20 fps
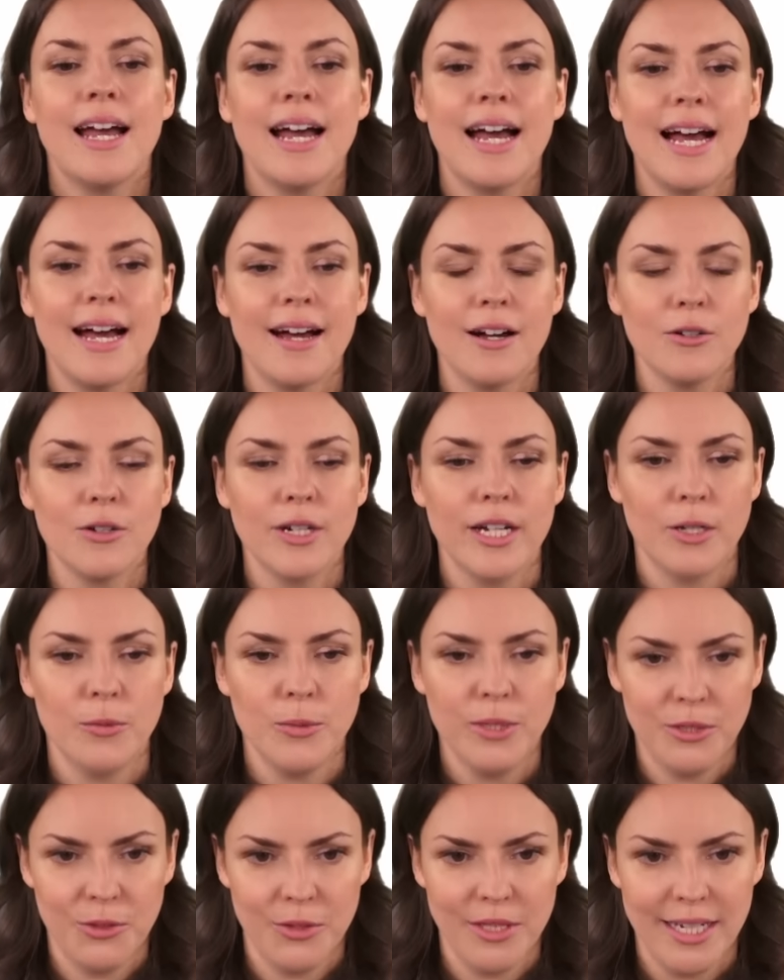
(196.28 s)
How
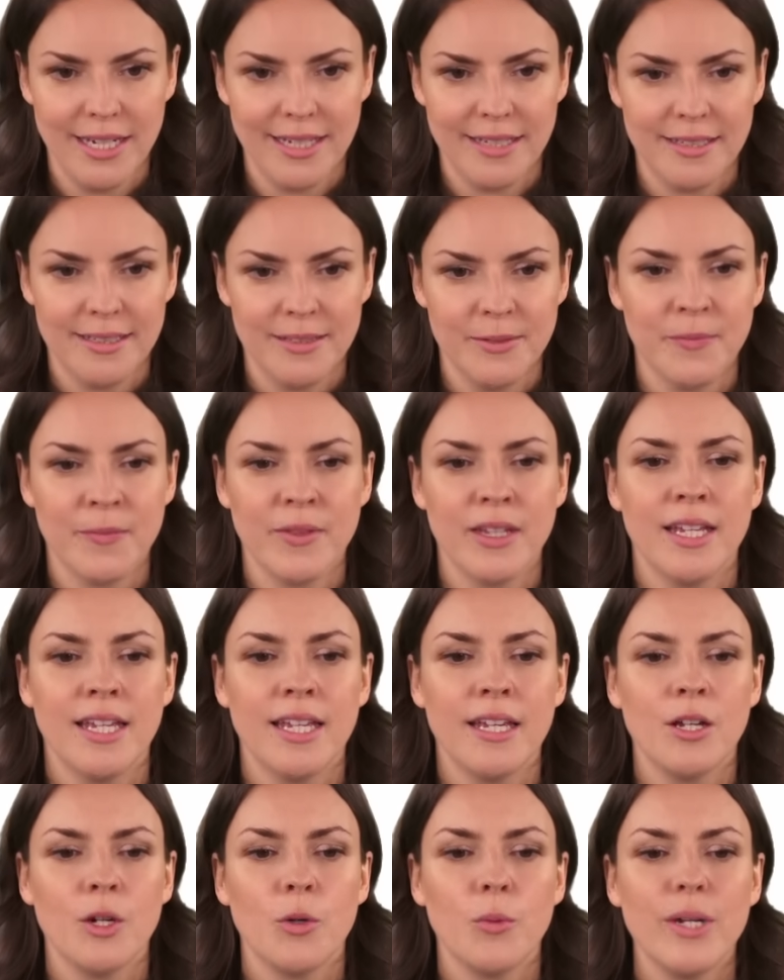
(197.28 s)
can we do that?
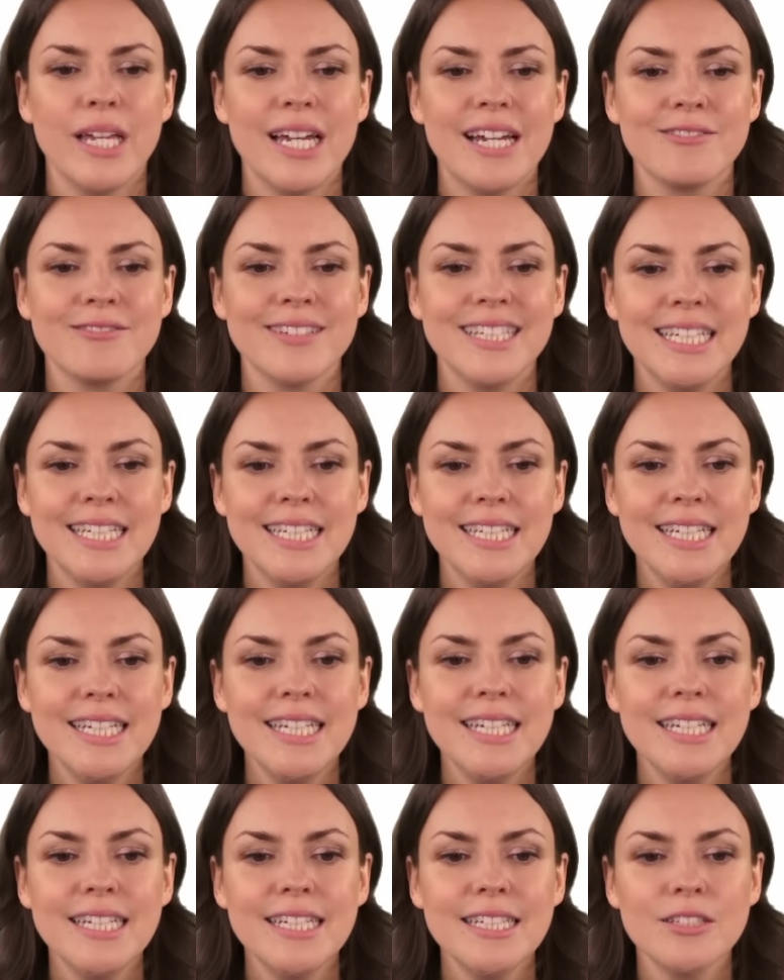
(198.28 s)
We have
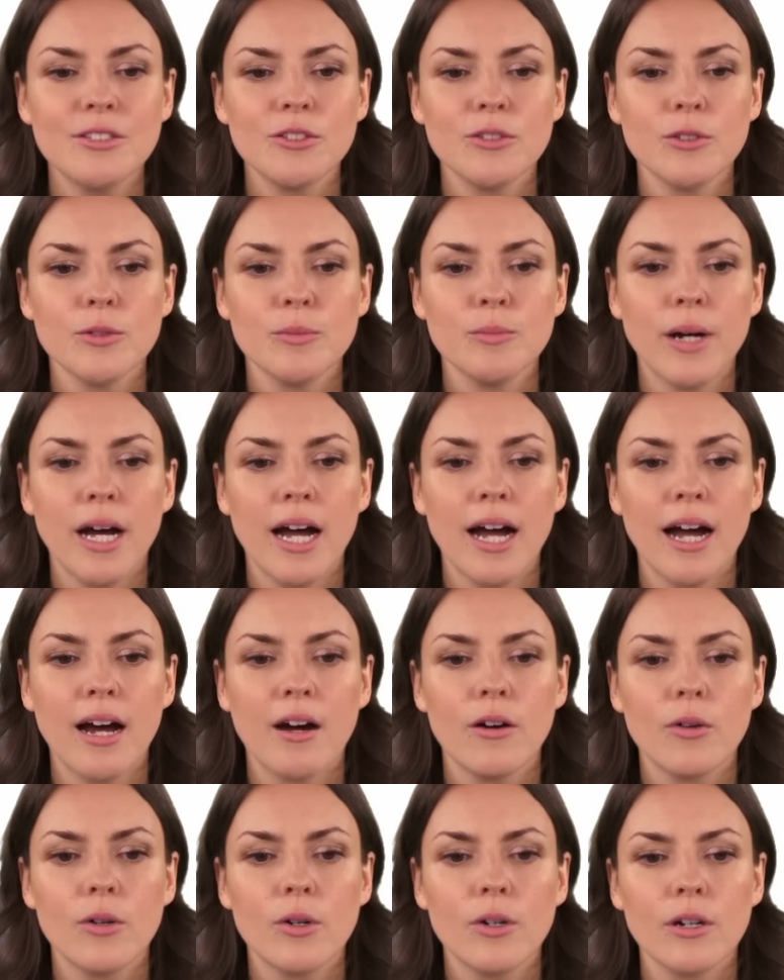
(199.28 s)
e to the
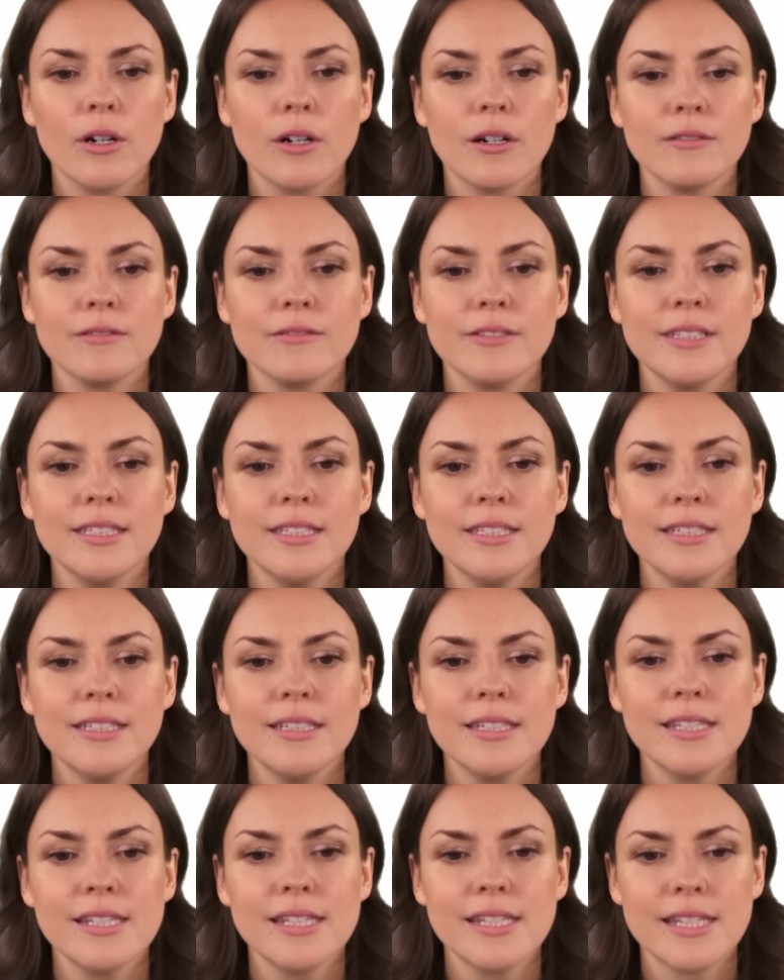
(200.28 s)
power of
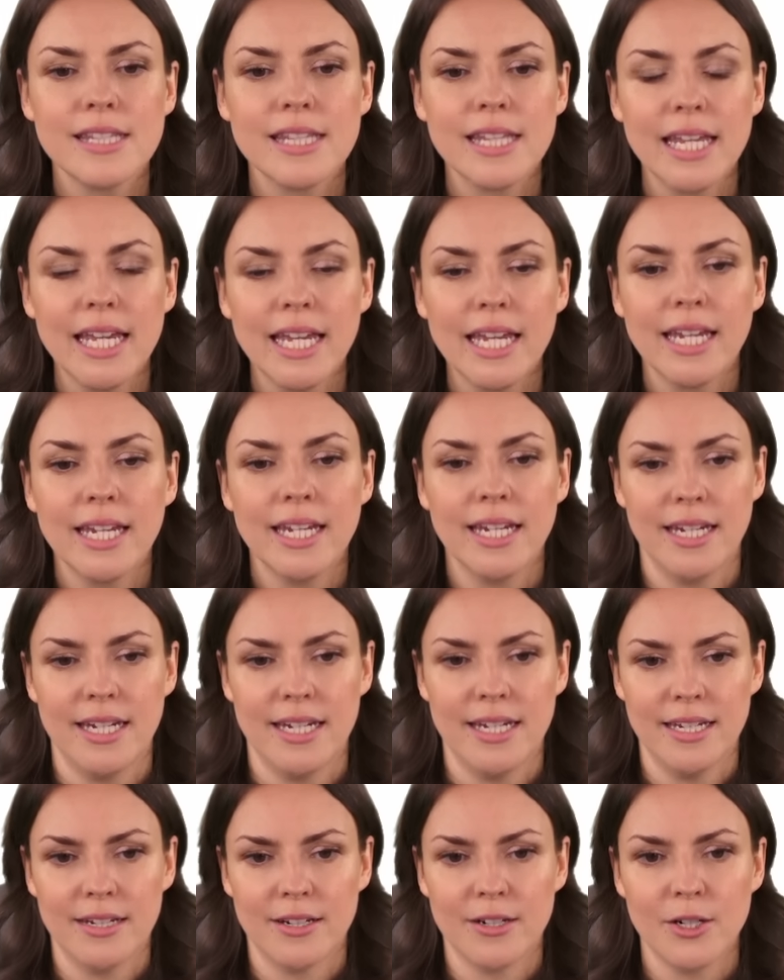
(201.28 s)
this thing
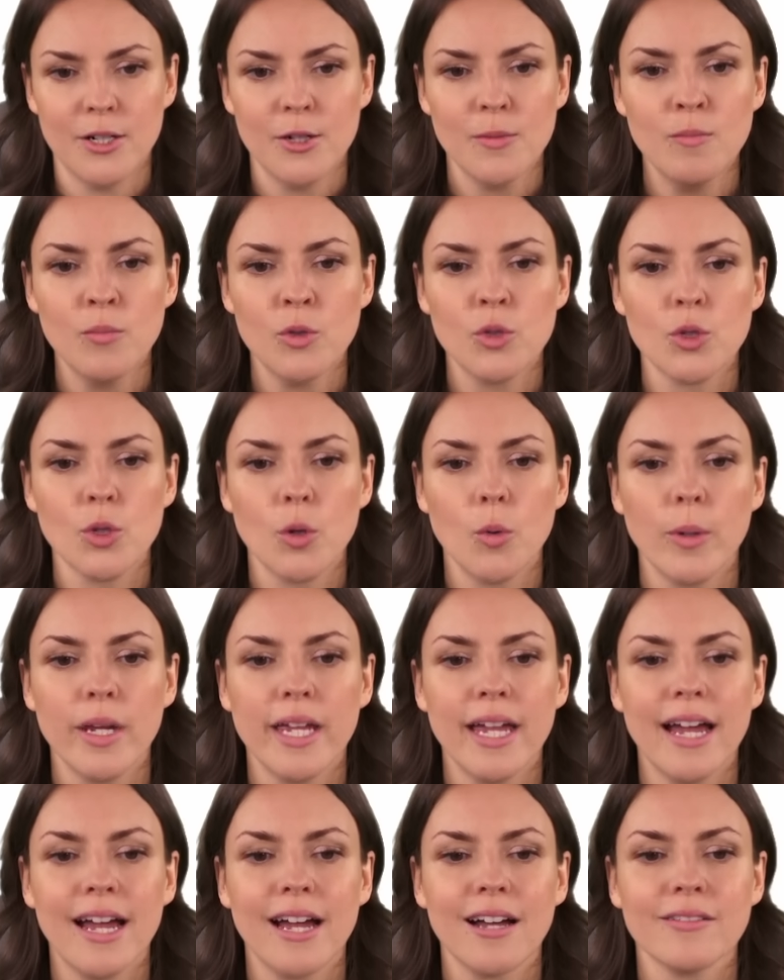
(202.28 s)
here. So
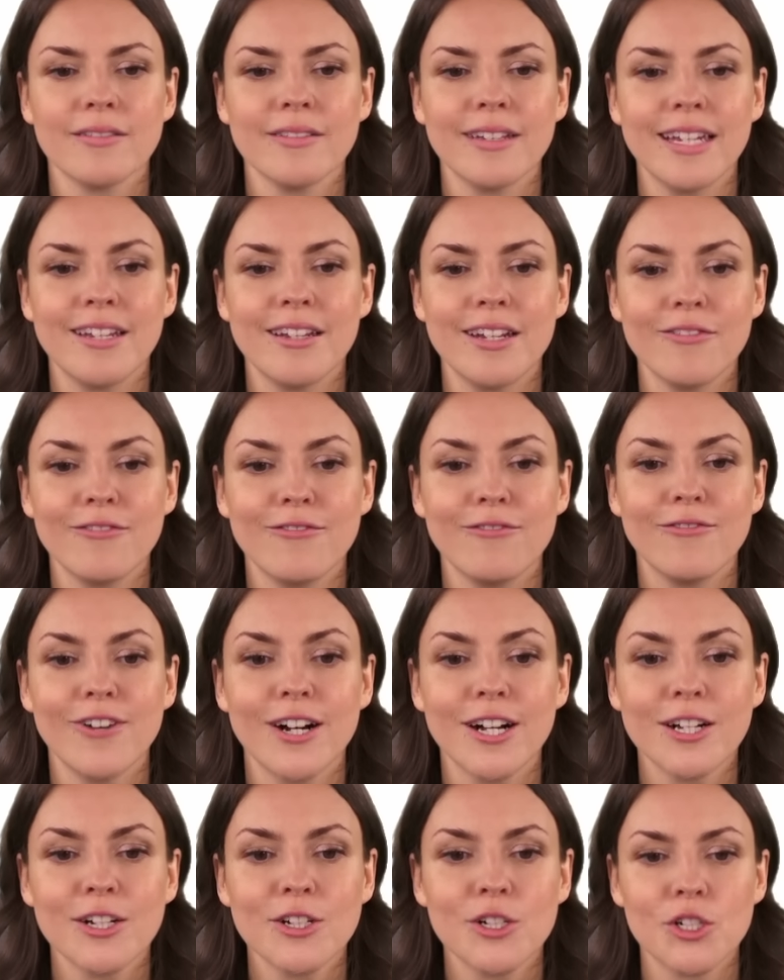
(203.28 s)
we have a
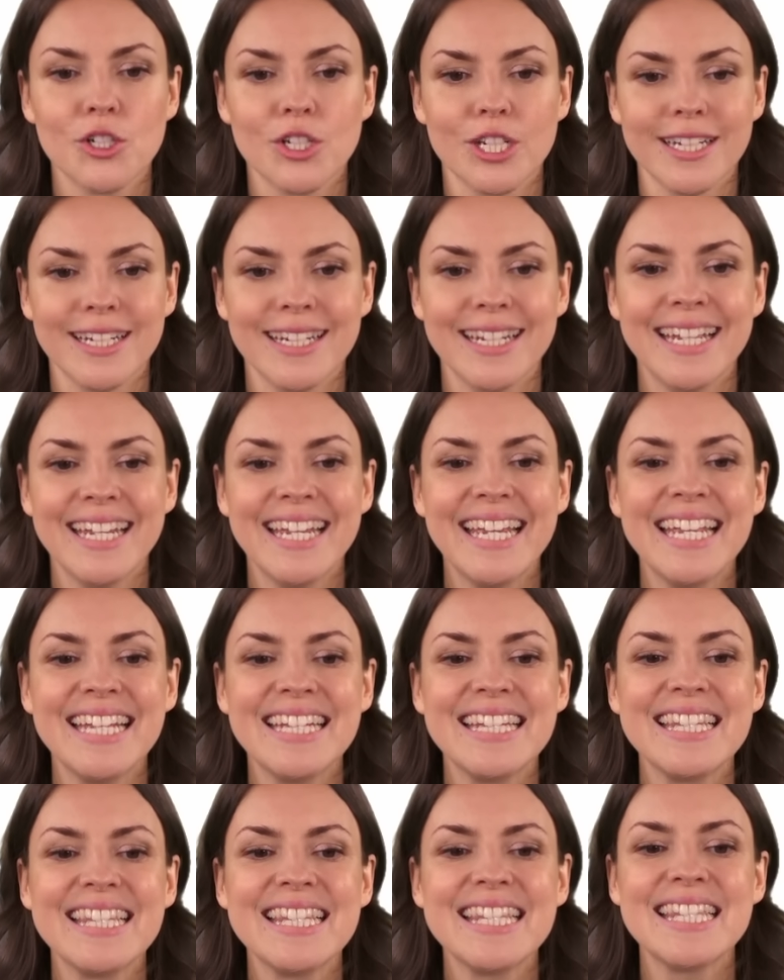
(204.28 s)
function
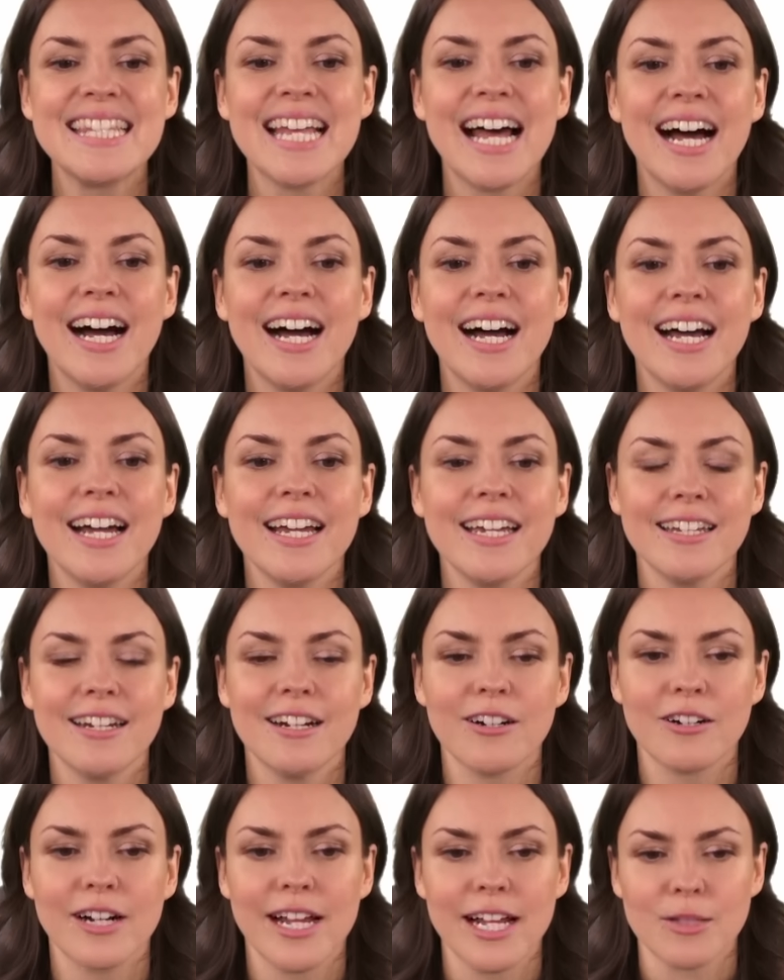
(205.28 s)
inside
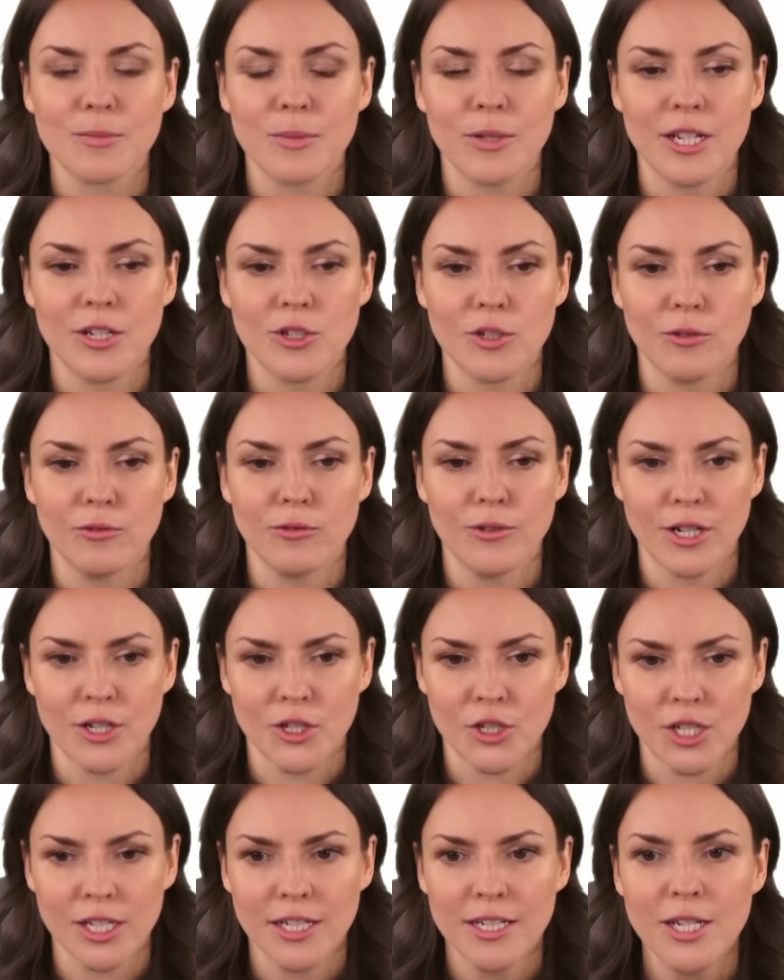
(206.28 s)
our exponential
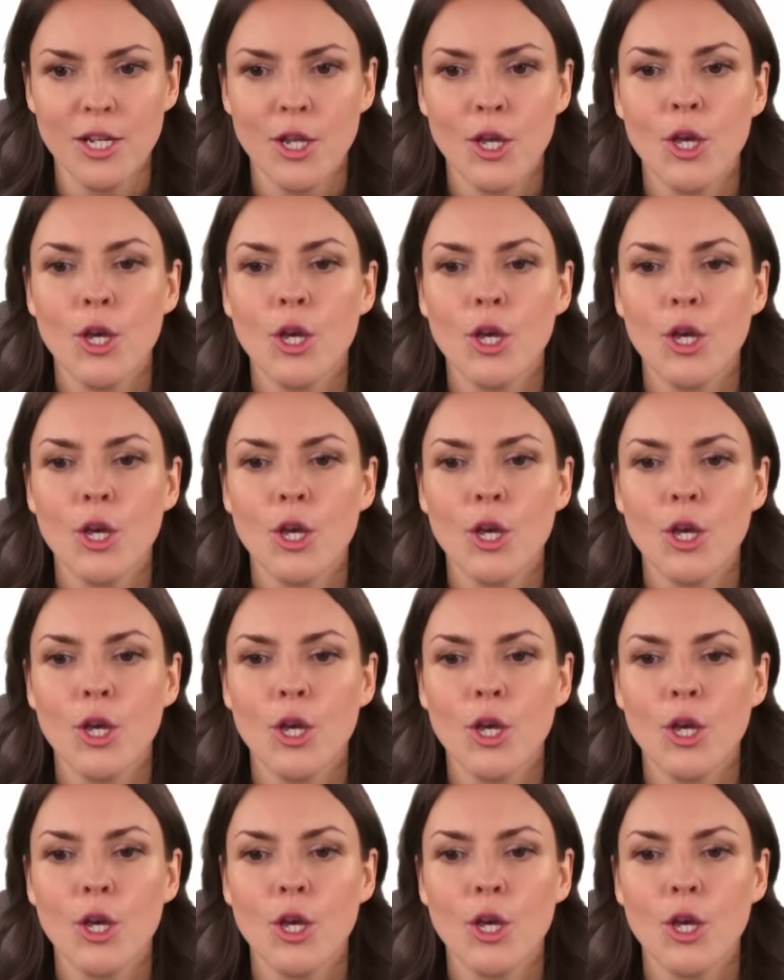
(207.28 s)
function.